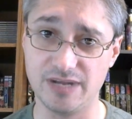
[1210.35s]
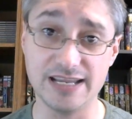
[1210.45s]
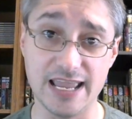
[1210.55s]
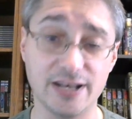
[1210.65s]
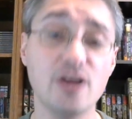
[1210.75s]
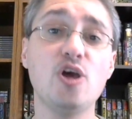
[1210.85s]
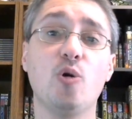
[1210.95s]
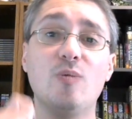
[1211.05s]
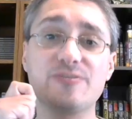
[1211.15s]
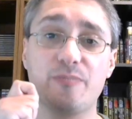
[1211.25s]
Again,
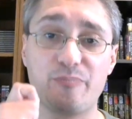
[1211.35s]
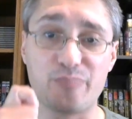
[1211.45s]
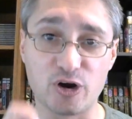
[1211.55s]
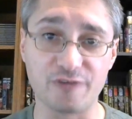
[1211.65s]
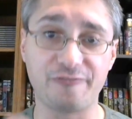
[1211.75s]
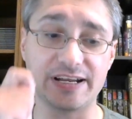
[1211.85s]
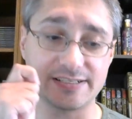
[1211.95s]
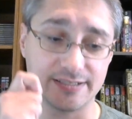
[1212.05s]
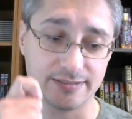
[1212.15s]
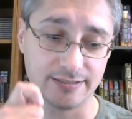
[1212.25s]
with
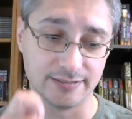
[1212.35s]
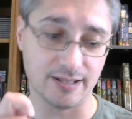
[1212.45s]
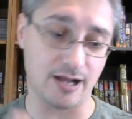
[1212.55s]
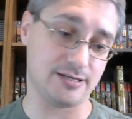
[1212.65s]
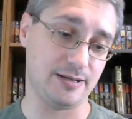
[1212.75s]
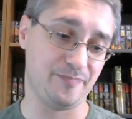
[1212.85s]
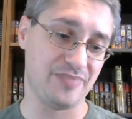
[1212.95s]
perfect luck.